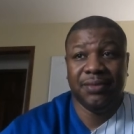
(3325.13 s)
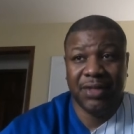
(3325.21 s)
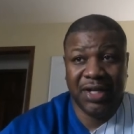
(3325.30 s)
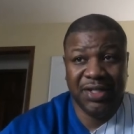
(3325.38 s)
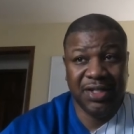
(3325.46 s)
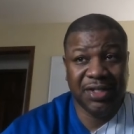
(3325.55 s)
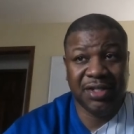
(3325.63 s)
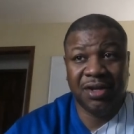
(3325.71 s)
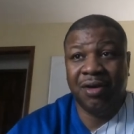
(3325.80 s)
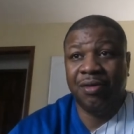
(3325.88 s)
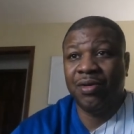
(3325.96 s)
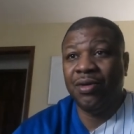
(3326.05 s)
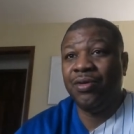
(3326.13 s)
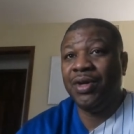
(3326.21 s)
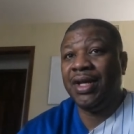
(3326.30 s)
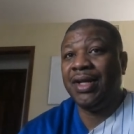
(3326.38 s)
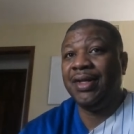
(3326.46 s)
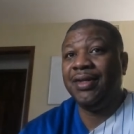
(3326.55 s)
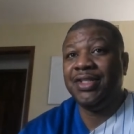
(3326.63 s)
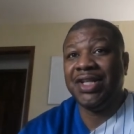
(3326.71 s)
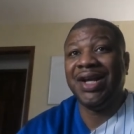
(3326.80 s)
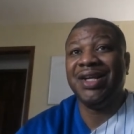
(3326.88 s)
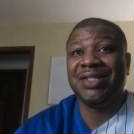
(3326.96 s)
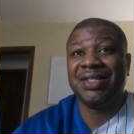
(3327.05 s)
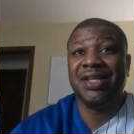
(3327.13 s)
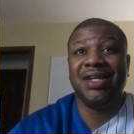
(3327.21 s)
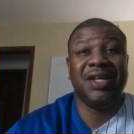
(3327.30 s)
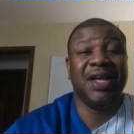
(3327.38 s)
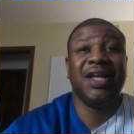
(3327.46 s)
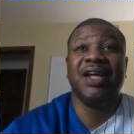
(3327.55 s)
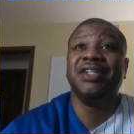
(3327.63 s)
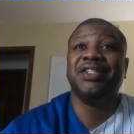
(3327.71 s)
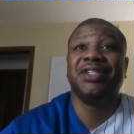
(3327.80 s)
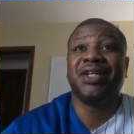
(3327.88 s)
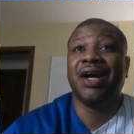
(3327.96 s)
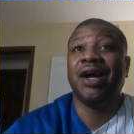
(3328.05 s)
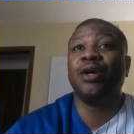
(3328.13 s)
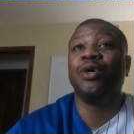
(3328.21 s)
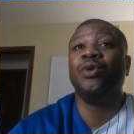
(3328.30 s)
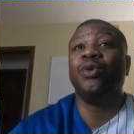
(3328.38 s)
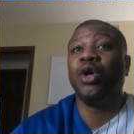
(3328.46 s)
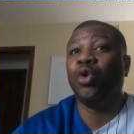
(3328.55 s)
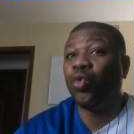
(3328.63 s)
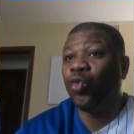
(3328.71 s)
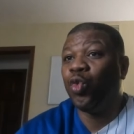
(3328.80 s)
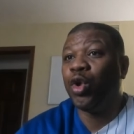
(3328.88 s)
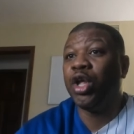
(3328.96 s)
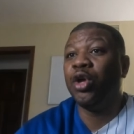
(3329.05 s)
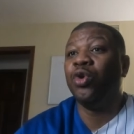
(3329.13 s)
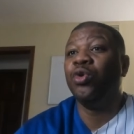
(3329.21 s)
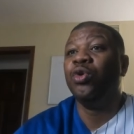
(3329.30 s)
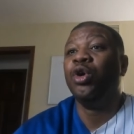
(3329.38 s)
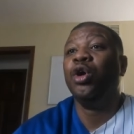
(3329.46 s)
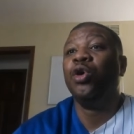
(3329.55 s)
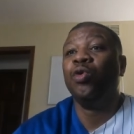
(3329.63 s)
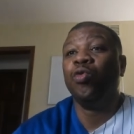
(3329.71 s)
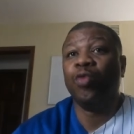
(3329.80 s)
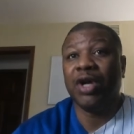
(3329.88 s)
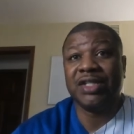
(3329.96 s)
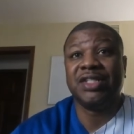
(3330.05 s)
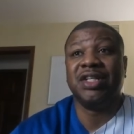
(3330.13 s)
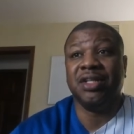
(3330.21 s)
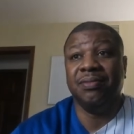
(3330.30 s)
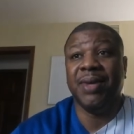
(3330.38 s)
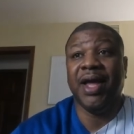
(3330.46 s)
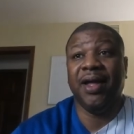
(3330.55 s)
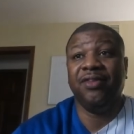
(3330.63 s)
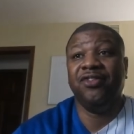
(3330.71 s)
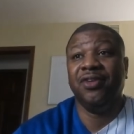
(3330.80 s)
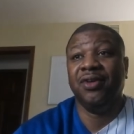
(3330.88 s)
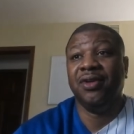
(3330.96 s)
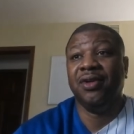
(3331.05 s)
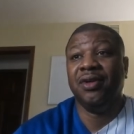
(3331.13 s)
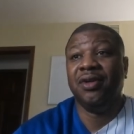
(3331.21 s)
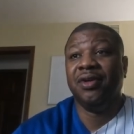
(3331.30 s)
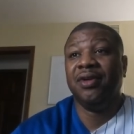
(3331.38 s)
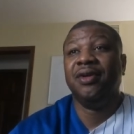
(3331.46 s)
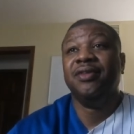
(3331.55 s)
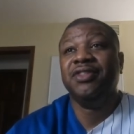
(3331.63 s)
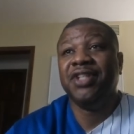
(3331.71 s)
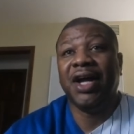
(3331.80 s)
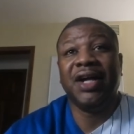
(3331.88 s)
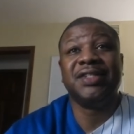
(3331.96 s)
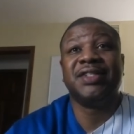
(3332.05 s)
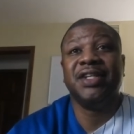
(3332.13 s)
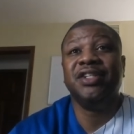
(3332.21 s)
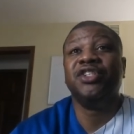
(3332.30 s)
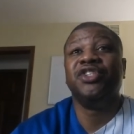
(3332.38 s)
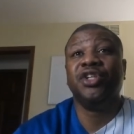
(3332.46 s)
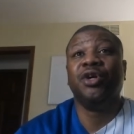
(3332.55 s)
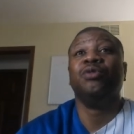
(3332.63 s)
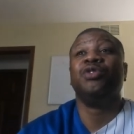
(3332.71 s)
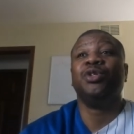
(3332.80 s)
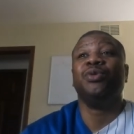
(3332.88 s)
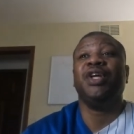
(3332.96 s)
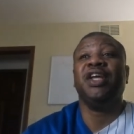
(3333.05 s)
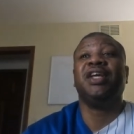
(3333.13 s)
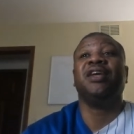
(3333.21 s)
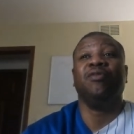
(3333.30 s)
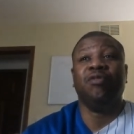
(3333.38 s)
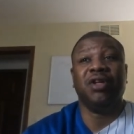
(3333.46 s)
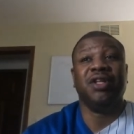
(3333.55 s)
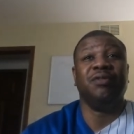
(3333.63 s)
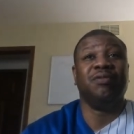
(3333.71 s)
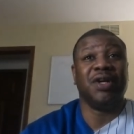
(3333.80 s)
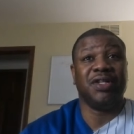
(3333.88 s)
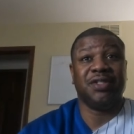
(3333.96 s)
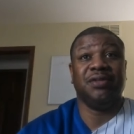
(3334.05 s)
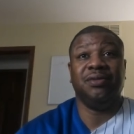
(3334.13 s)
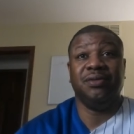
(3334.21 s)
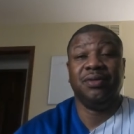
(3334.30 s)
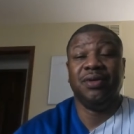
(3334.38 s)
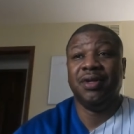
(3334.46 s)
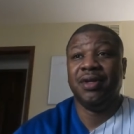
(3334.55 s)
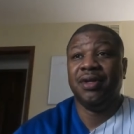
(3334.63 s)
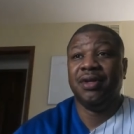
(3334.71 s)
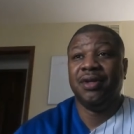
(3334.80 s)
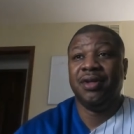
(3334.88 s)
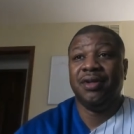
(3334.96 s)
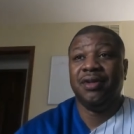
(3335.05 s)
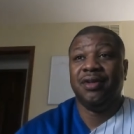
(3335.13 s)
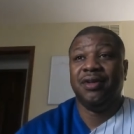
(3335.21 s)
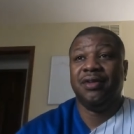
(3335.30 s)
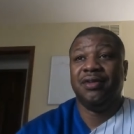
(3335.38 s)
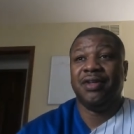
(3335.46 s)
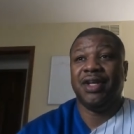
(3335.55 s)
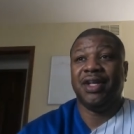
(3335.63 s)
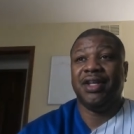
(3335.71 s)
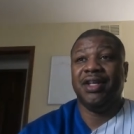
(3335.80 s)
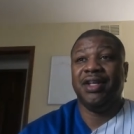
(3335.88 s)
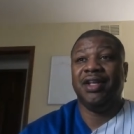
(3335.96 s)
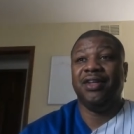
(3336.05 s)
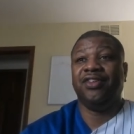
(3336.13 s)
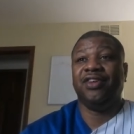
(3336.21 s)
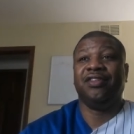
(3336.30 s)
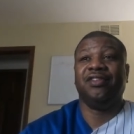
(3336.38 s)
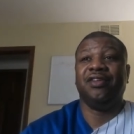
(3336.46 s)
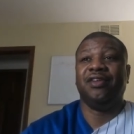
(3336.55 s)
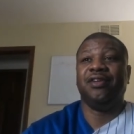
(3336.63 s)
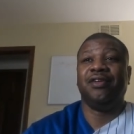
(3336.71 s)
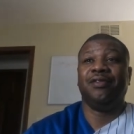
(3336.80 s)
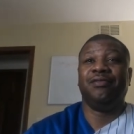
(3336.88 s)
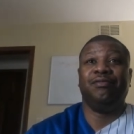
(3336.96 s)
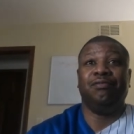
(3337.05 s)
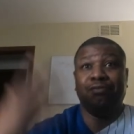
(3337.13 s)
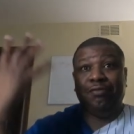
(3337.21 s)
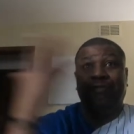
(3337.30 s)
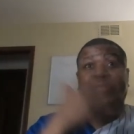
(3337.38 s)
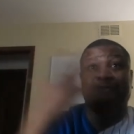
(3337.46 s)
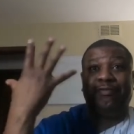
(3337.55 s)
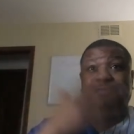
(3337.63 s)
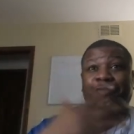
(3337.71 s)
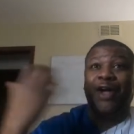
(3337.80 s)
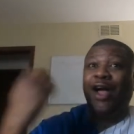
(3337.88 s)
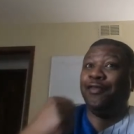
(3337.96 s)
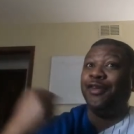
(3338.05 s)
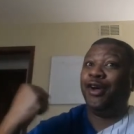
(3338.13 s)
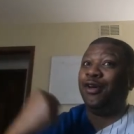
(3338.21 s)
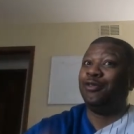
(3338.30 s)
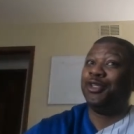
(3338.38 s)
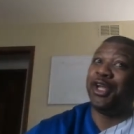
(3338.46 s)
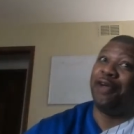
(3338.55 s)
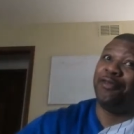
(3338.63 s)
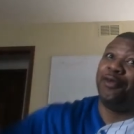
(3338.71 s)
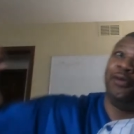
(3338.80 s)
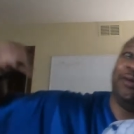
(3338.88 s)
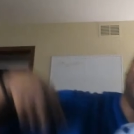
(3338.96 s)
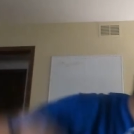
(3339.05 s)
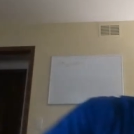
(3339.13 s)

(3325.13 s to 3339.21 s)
That Cesaro and John Cena, they gave Chicago a real wrestling match. John Cena showed you he can really wrestle. That he ain't just a five knuckle shuffle.